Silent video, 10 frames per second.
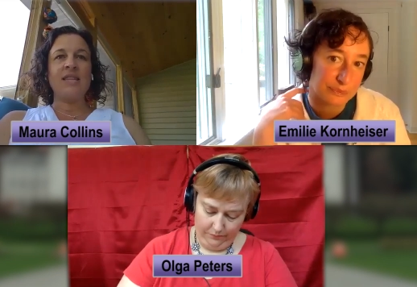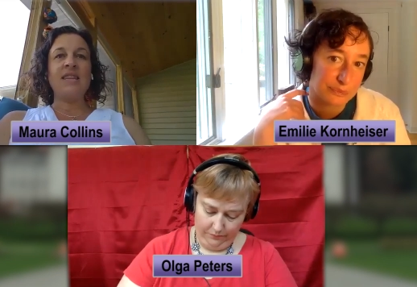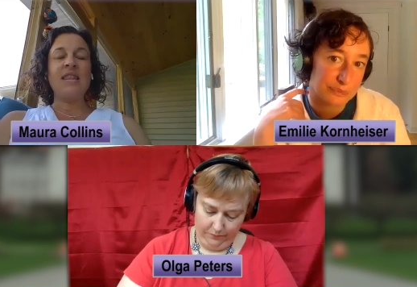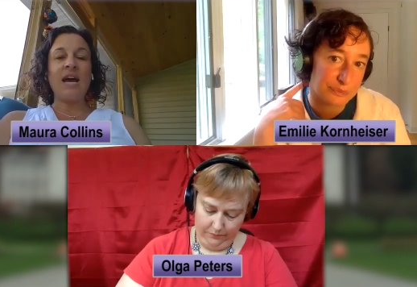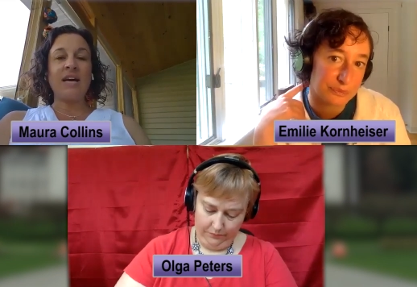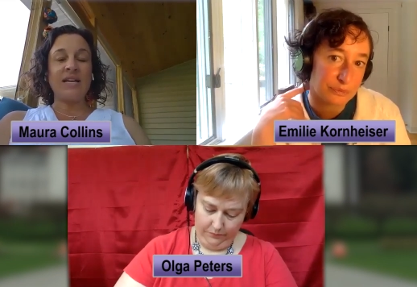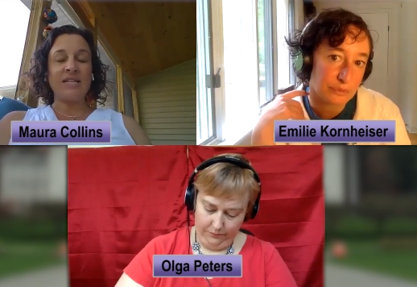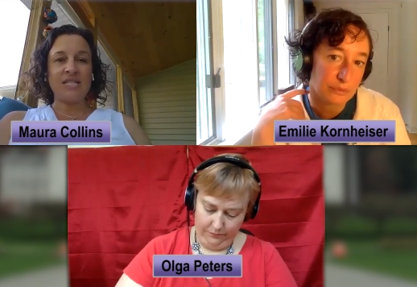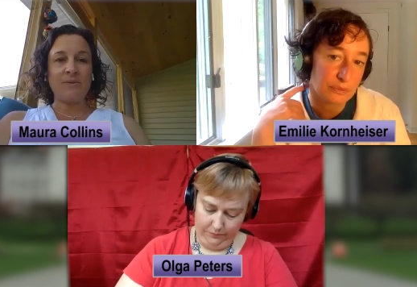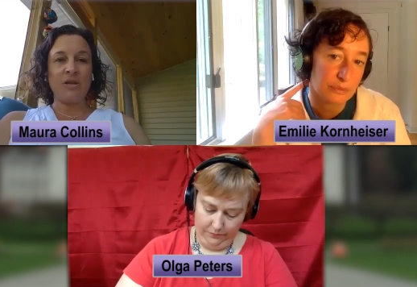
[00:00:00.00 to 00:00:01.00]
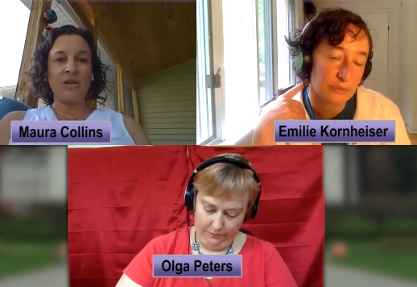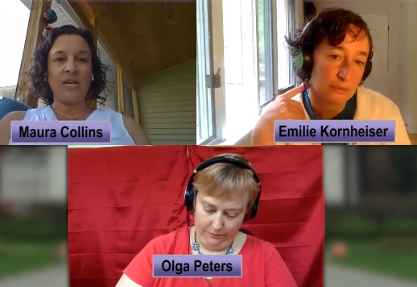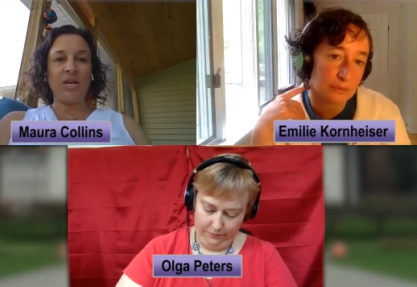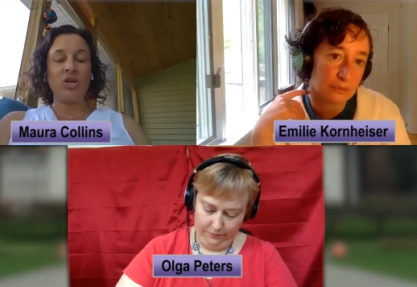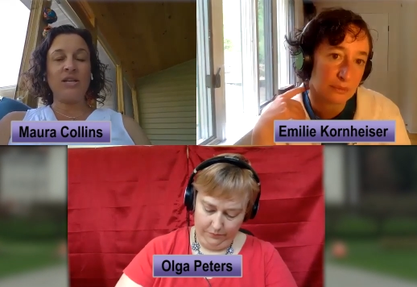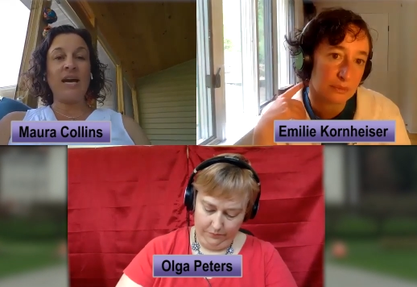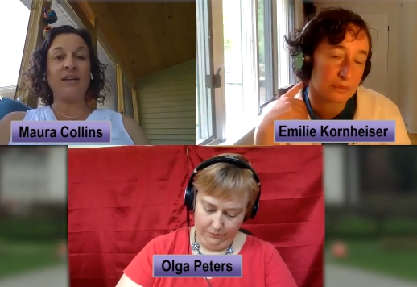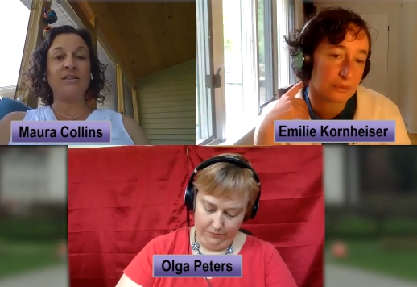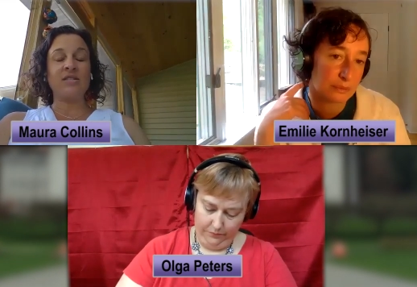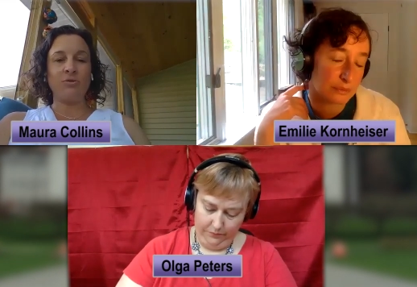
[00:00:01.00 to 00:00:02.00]
Speaker 1: then that kind of stability could
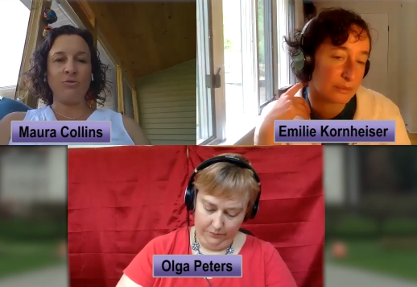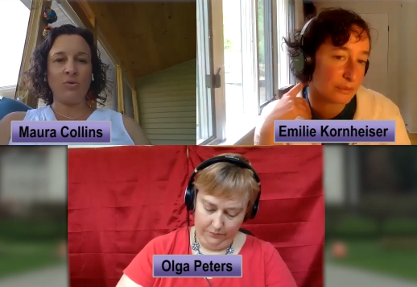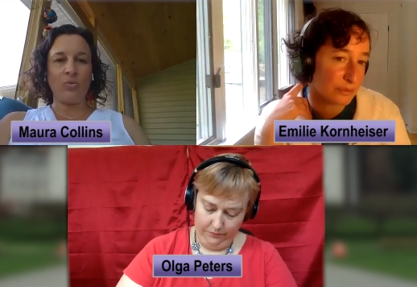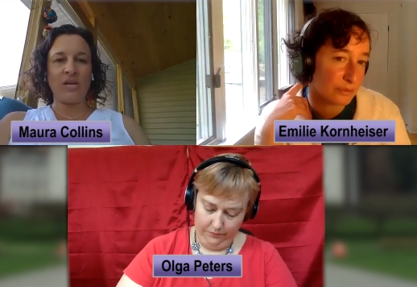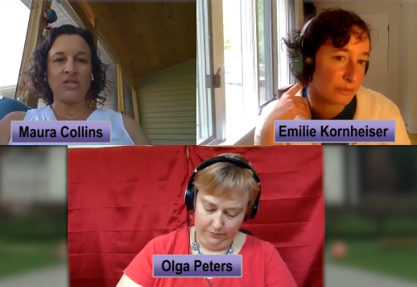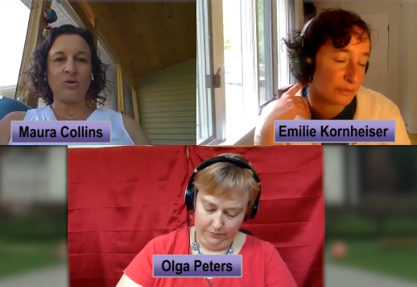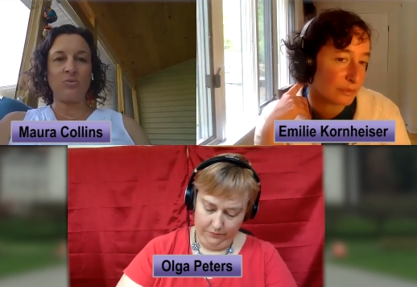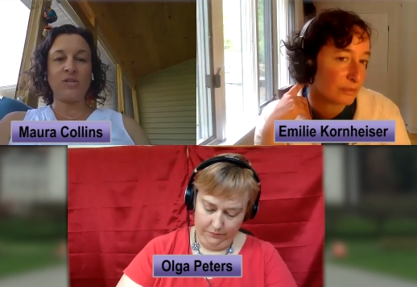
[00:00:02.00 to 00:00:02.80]
get us through the winter,